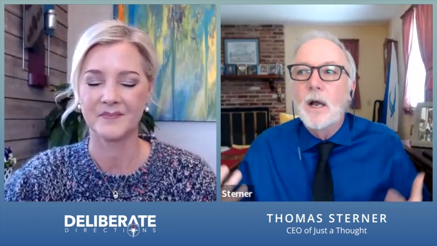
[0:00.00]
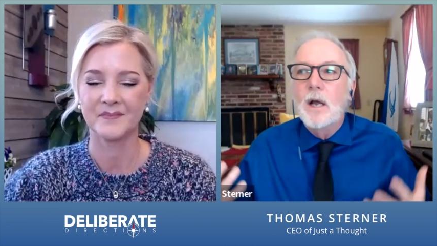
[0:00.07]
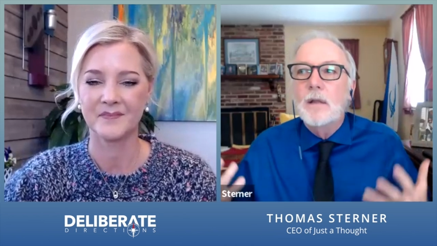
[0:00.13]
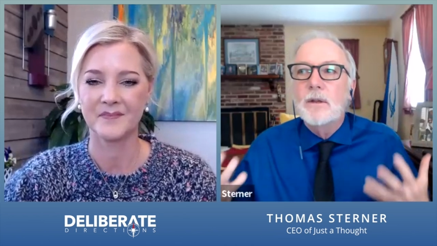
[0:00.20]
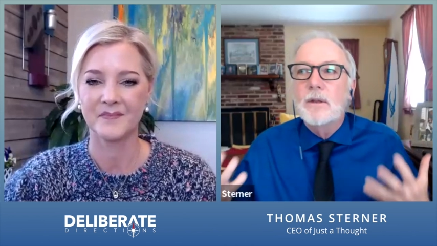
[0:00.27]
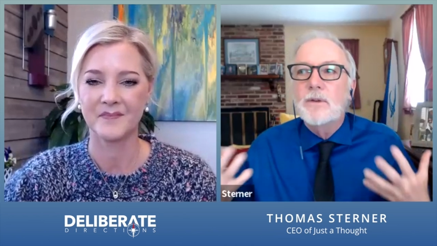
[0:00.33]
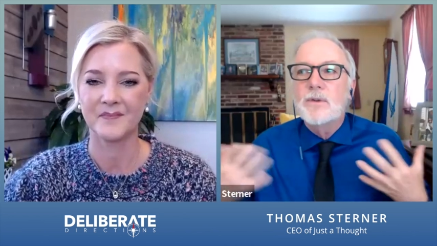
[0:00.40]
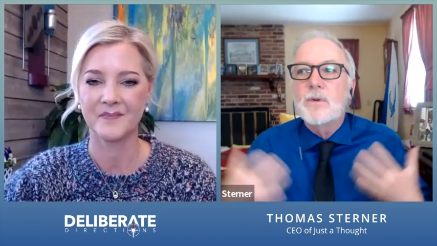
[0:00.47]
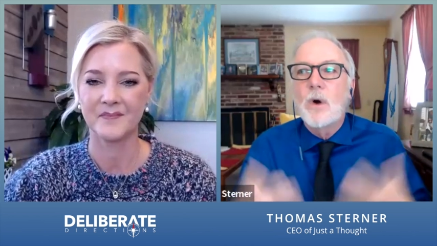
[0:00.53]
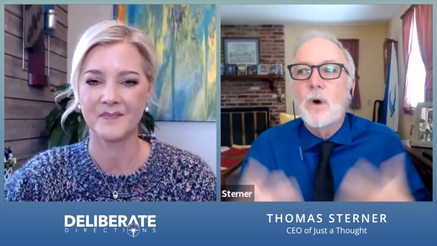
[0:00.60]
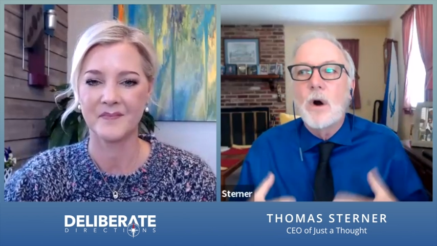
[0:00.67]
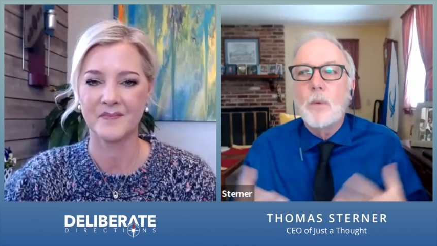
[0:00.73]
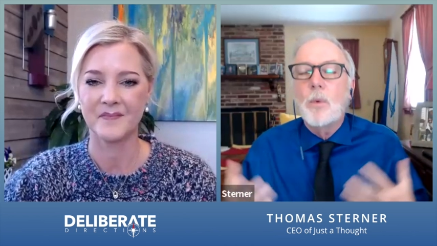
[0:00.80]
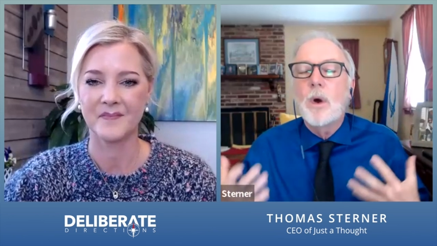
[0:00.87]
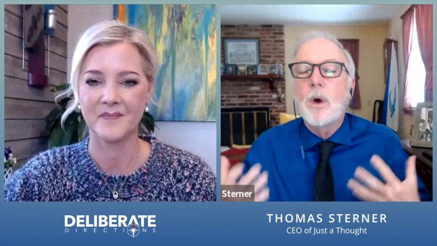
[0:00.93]
Speaker 1: this is
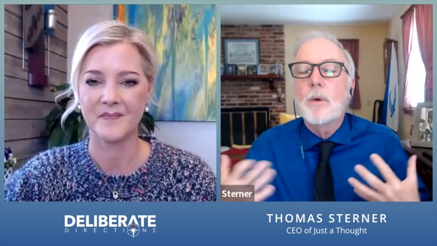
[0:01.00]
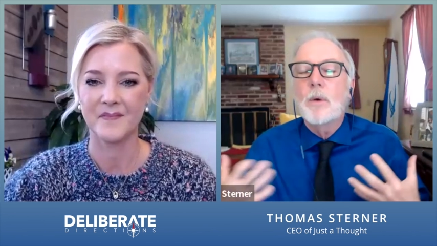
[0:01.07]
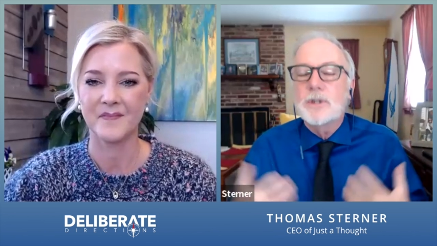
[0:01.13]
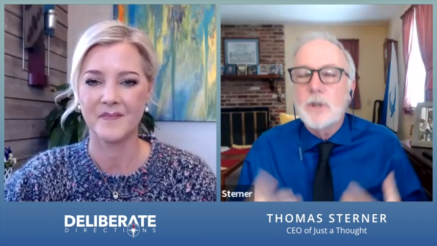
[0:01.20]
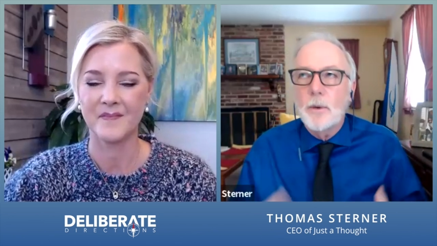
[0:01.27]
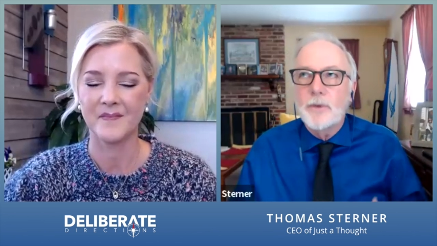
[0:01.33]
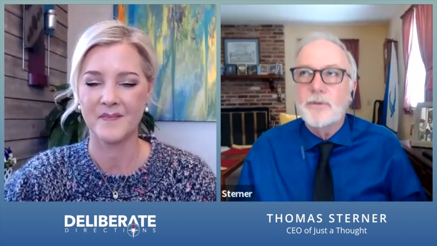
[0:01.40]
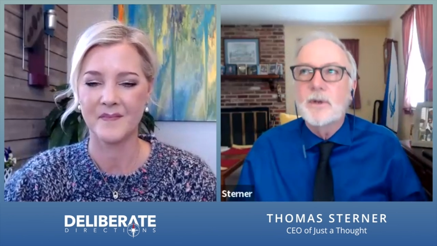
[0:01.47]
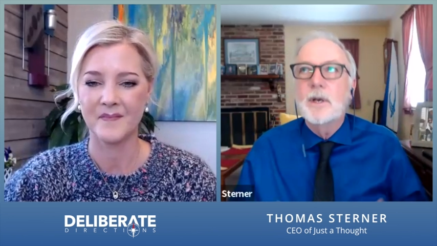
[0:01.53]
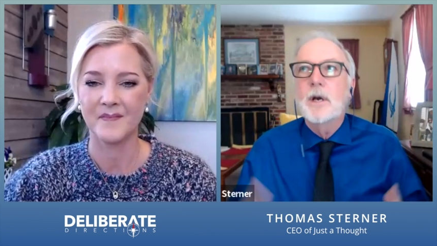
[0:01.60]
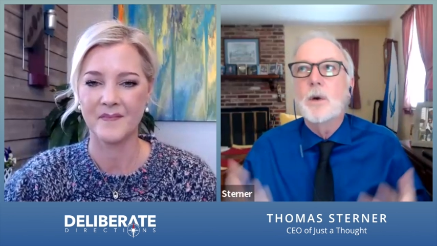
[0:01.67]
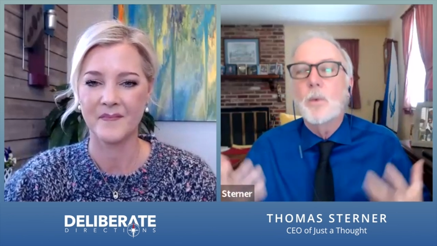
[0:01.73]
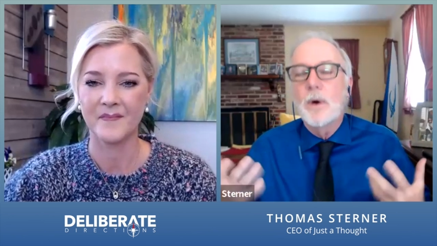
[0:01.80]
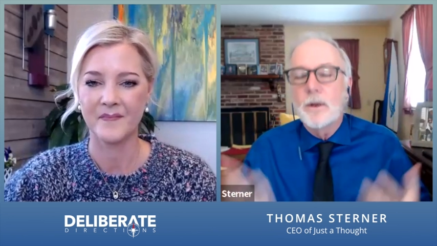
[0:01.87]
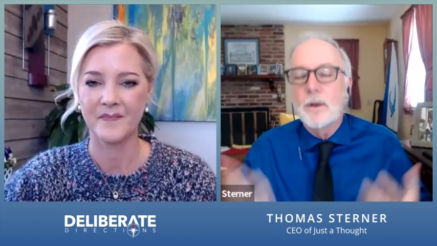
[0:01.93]
horrible. I wish I wasn't here. When
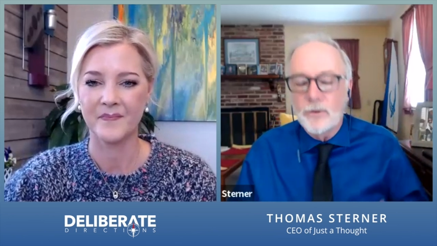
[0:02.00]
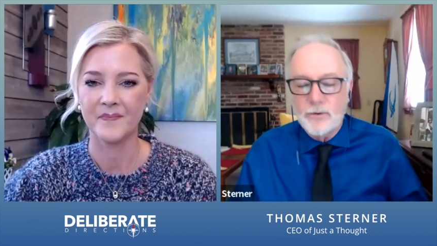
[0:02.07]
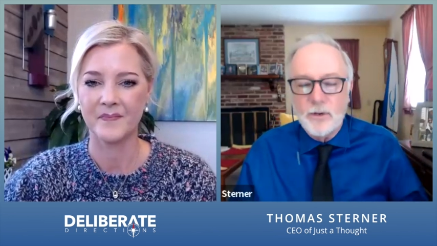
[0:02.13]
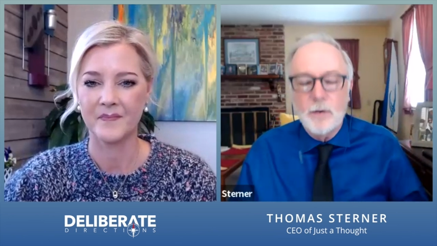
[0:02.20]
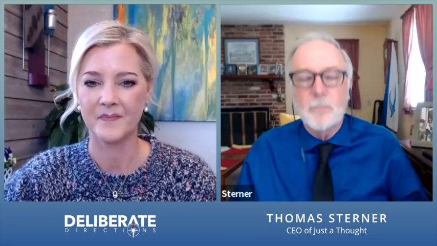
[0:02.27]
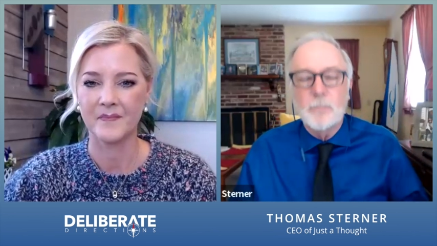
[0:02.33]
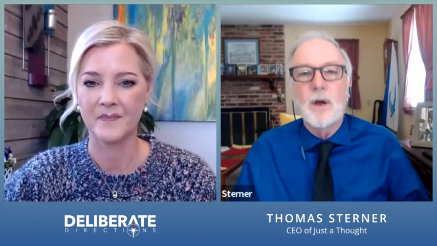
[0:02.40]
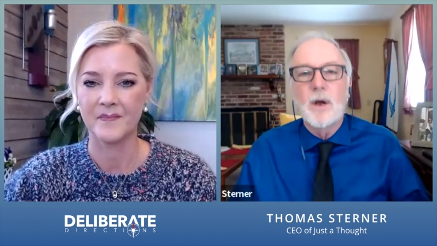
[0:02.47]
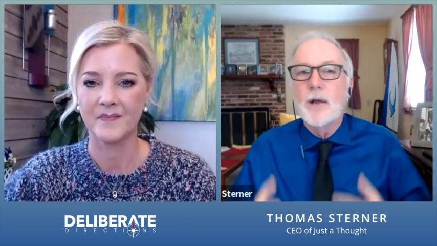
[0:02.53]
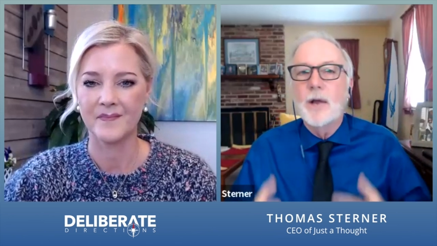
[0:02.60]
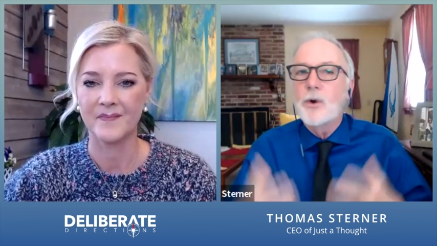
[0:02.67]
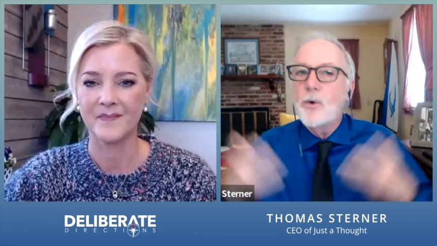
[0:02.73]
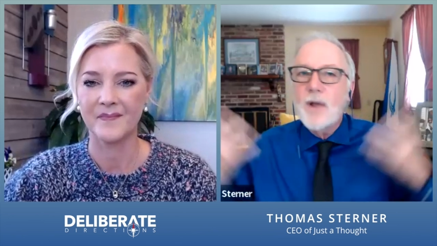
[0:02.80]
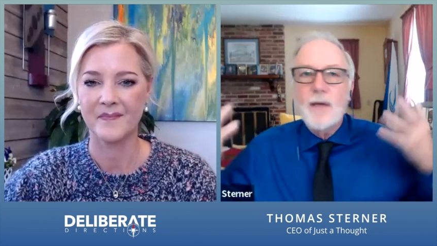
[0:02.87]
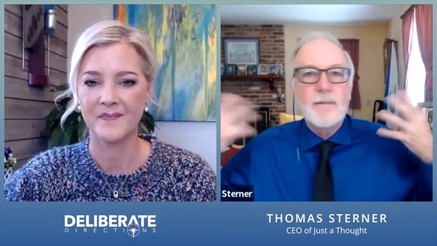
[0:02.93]
is this going to be? I don't
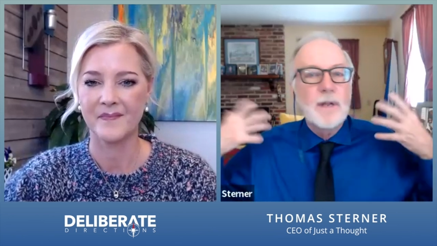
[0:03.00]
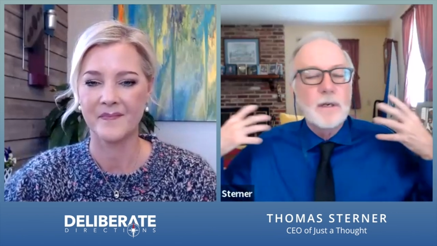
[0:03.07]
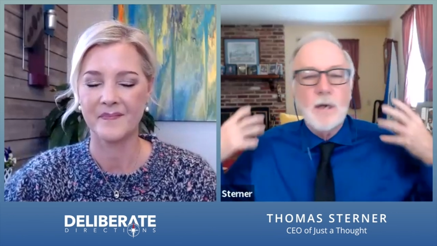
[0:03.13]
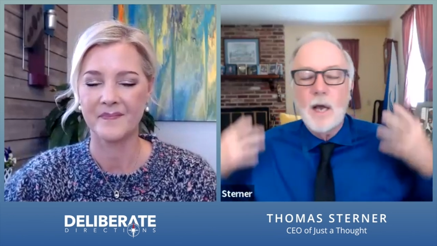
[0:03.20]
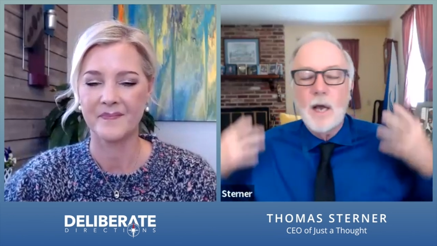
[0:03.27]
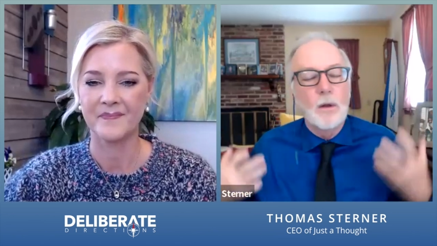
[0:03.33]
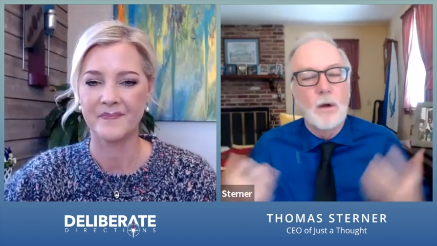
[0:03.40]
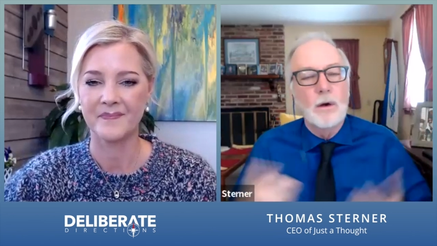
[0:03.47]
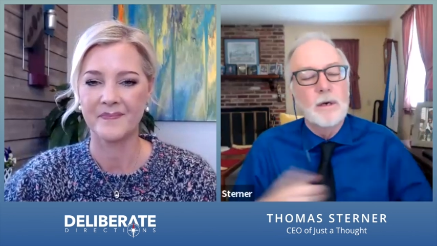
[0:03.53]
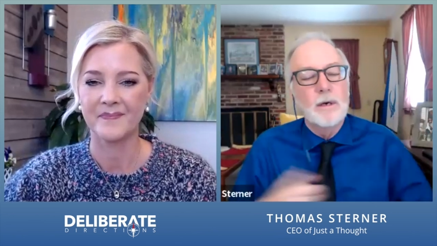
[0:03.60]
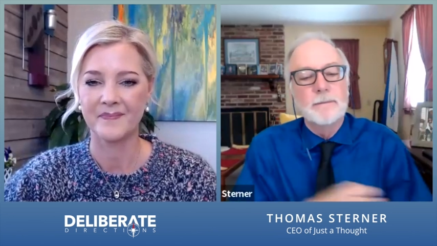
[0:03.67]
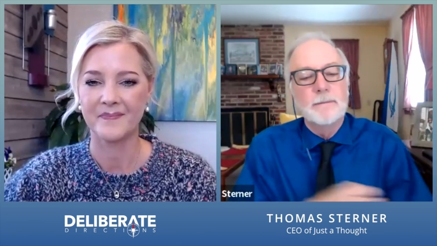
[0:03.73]
have that dialogue.